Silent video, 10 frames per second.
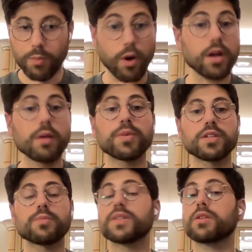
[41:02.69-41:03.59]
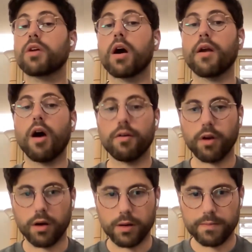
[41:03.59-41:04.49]
where market participants are caught off
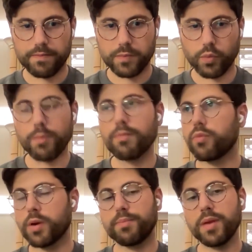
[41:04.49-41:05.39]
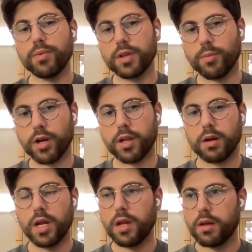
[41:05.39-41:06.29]
guard. When when people in the market
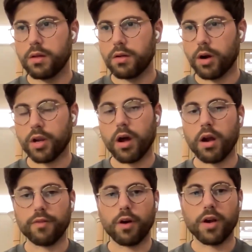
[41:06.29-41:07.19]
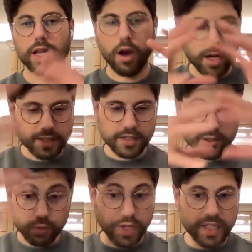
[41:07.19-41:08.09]
are are cut off card it causes
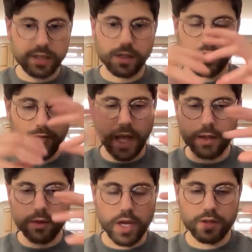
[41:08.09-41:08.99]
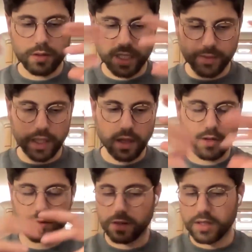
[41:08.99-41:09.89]
this reset in valuation
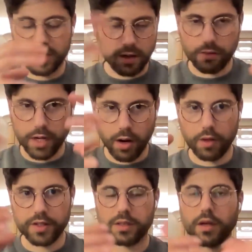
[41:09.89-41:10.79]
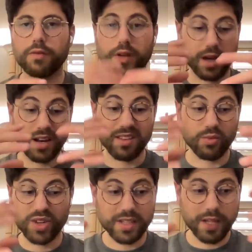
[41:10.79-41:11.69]
expectations, discount rate, all this stuff, and, and the
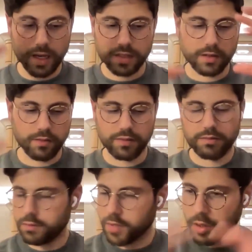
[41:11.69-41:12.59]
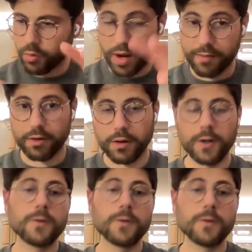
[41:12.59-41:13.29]
riskiness of you know whatever.